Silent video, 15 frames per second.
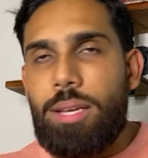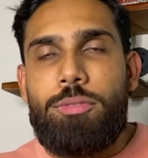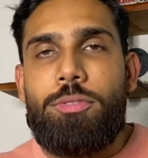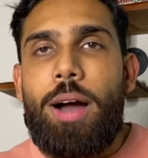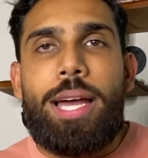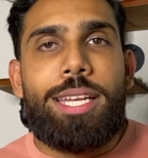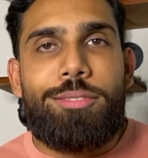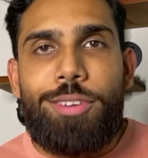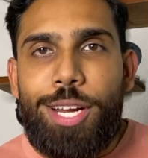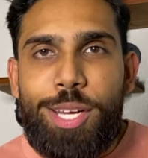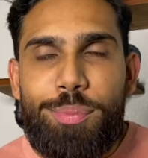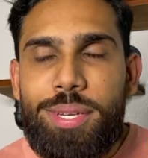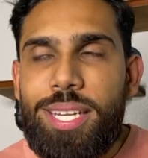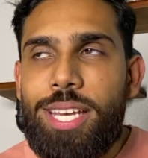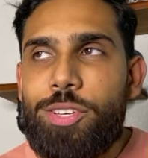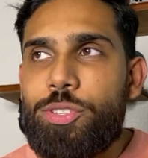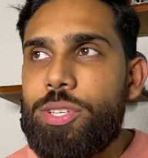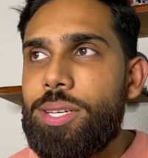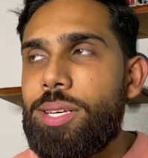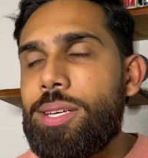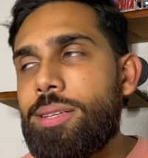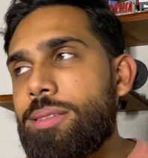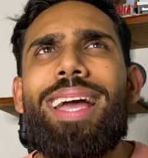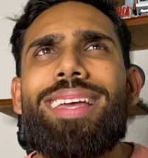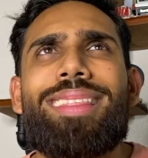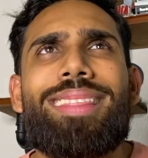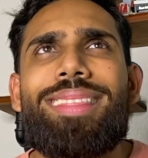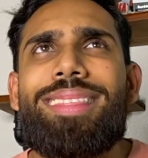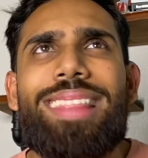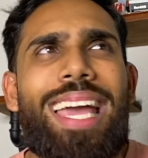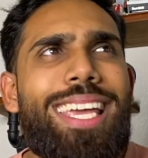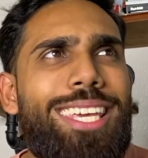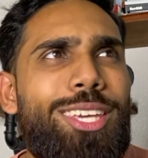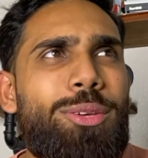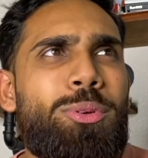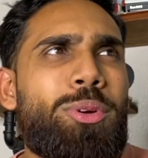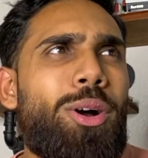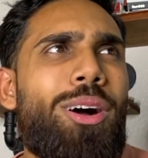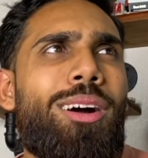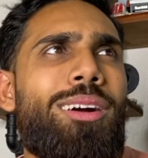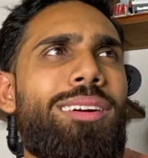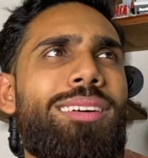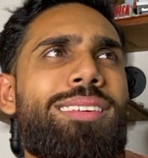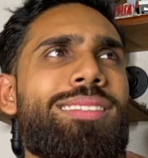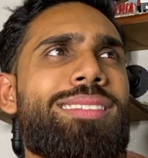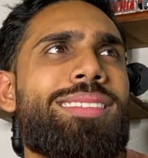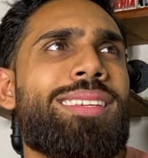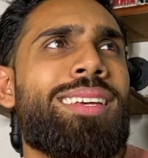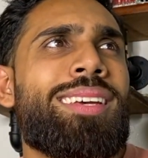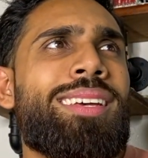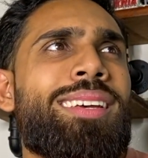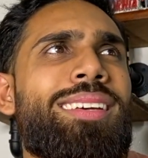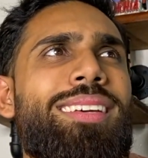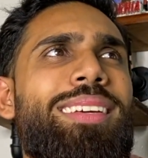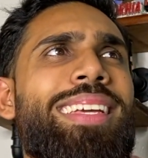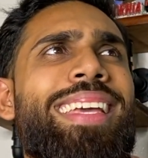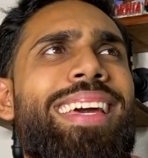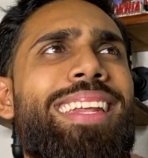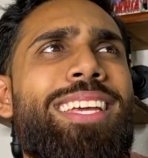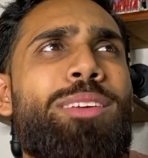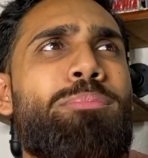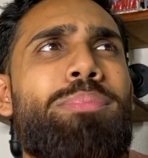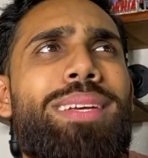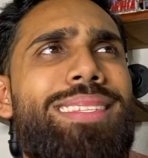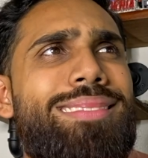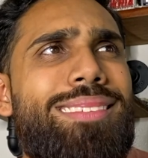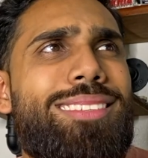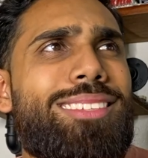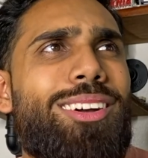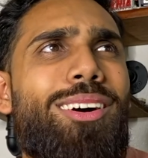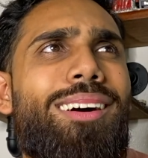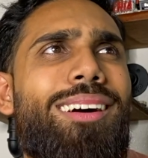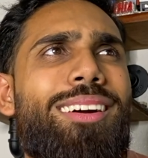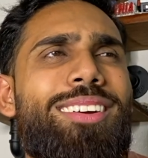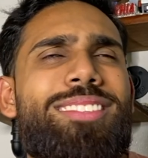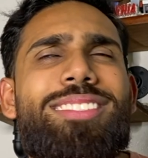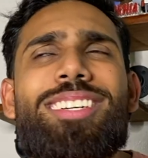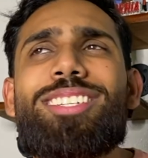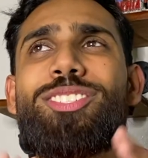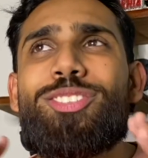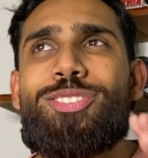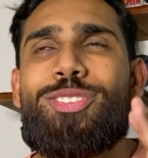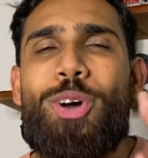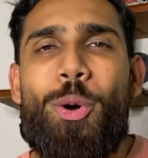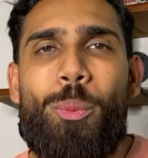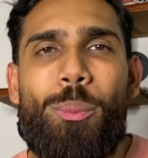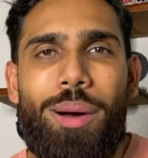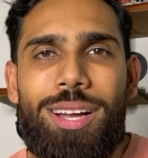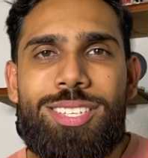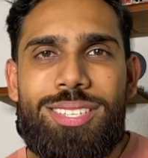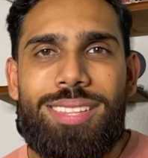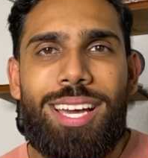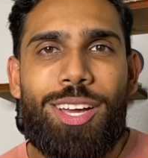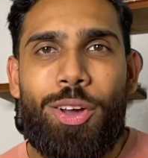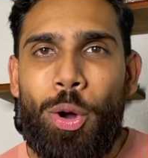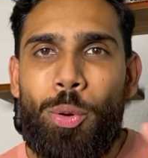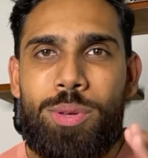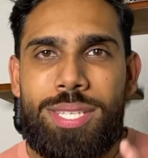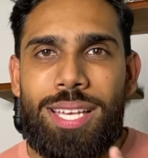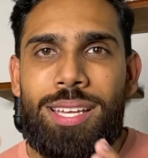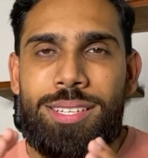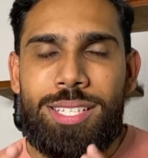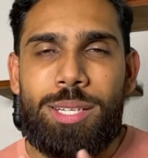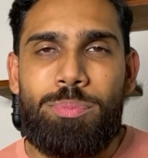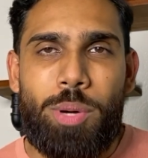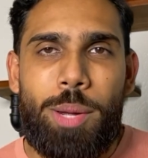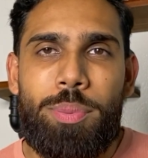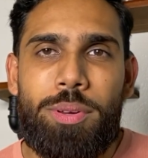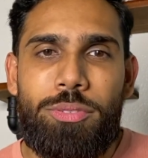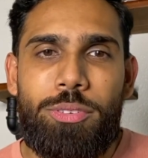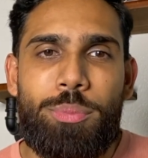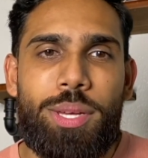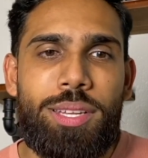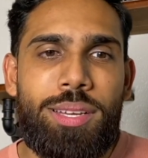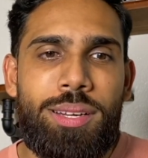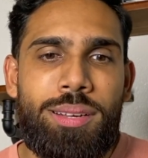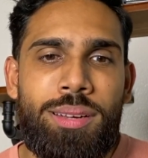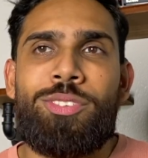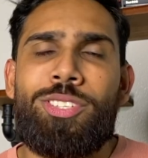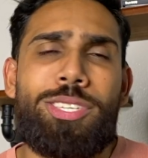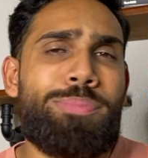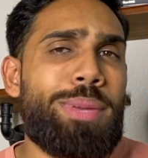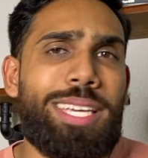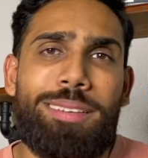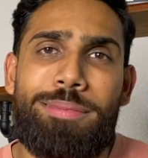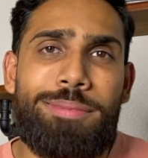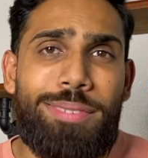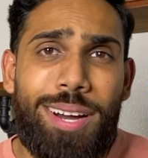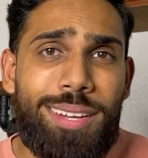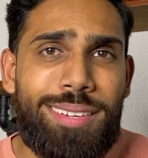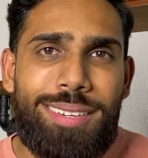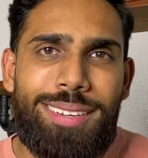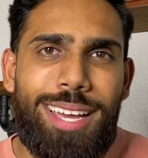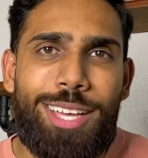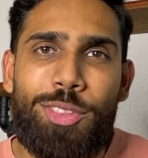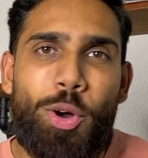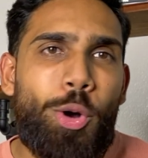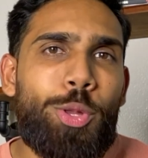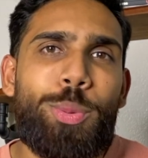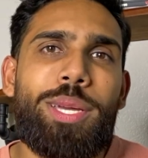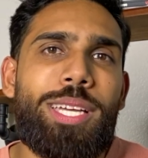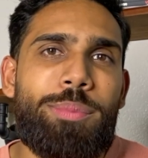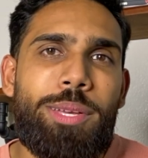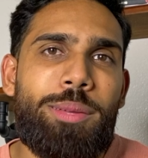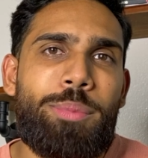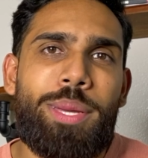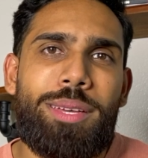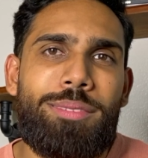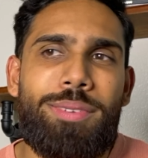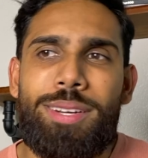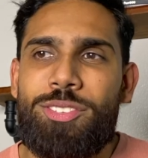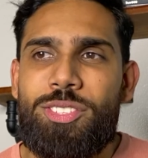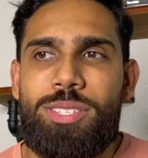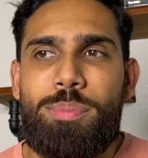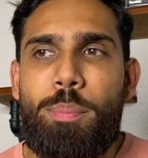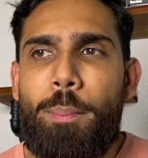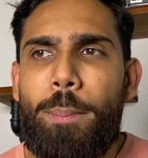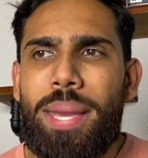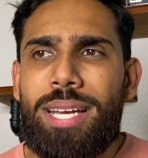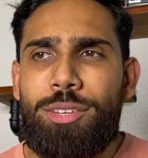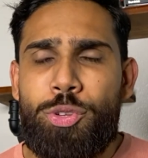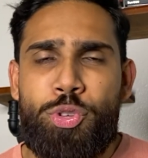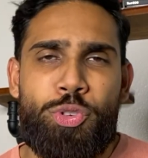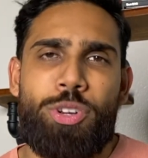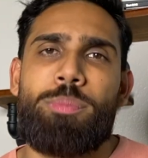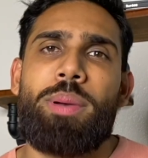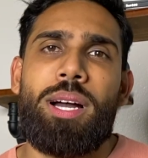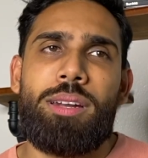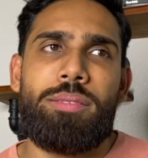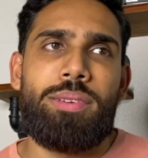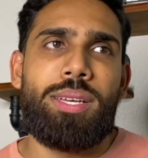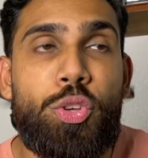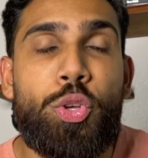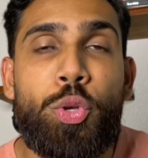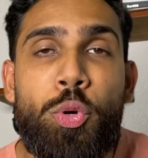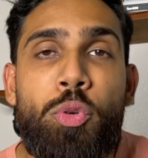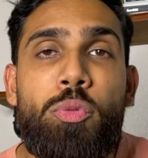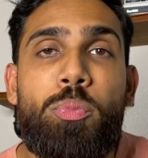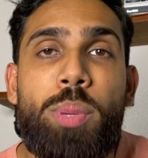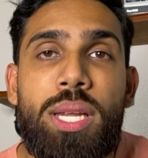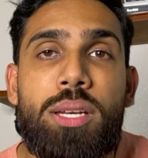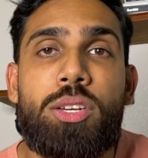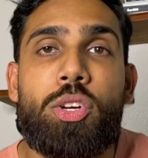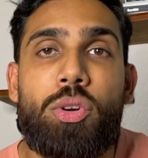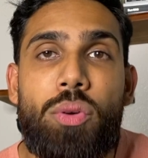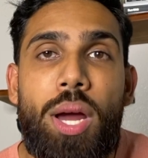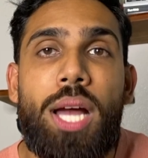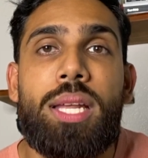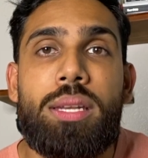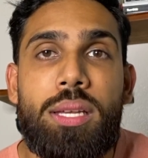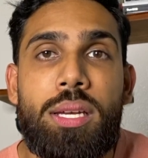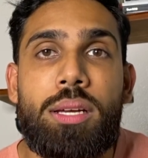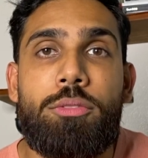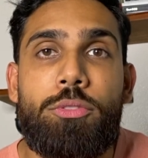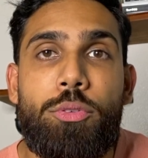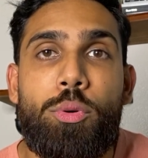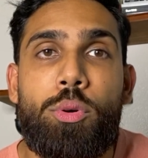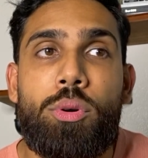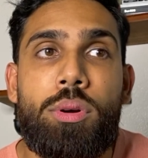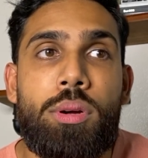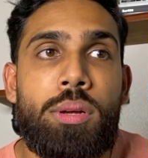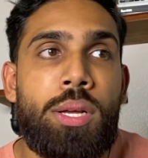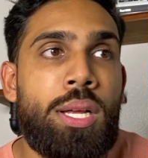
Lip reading: finding recommendations, buying thank you cards, getting business cards. There's so much that goes into prepping for midyear. Just make it fun, and the only way you're gonna be able to make it fun is just make a trip out of it. You've been grinding for